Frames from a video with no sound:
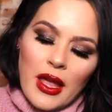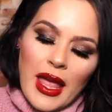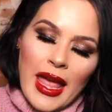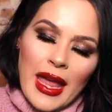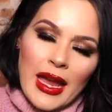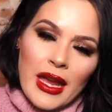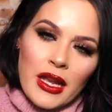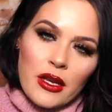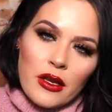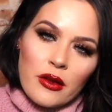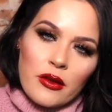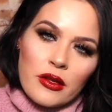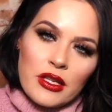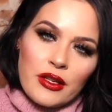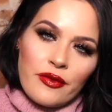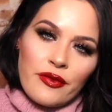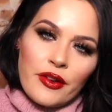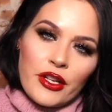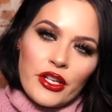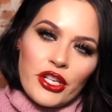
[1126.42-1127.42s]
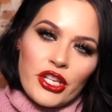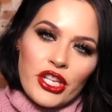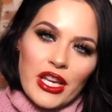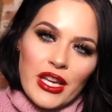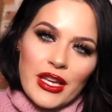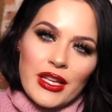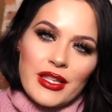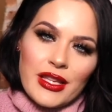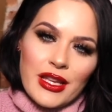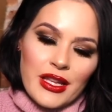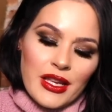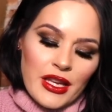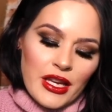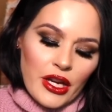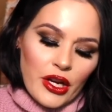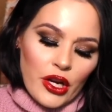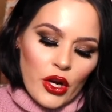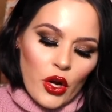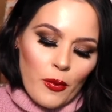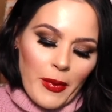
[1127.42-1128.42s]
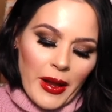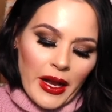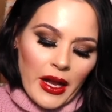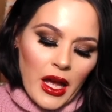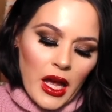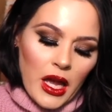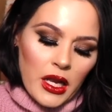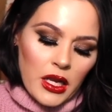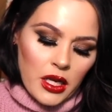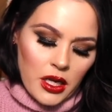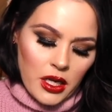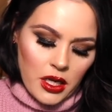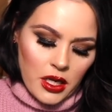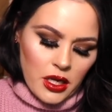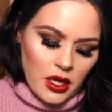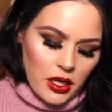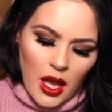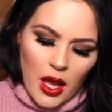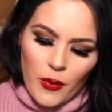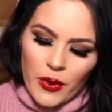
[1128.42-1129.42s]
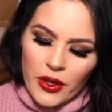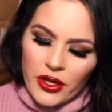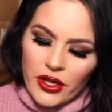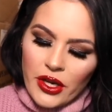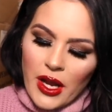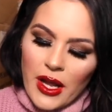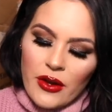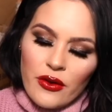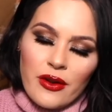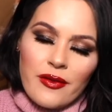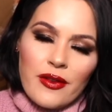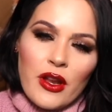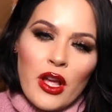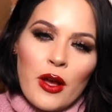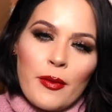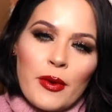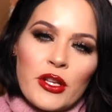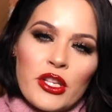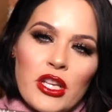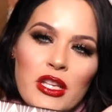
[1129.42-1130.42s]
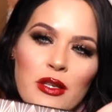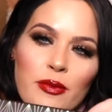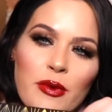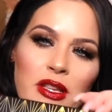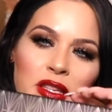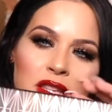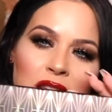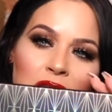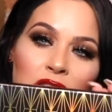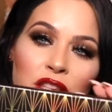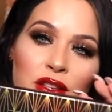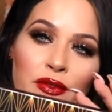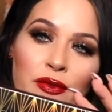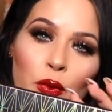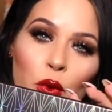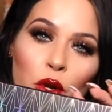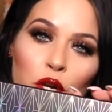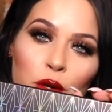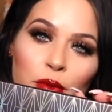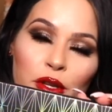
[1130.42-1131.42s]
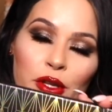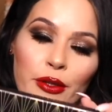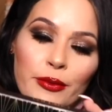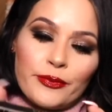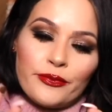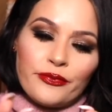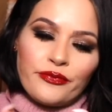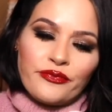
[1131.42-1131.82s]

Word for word: eight different shades in here. Oh my God. I wonder, I don't even know how much it is, but it said it's affordable.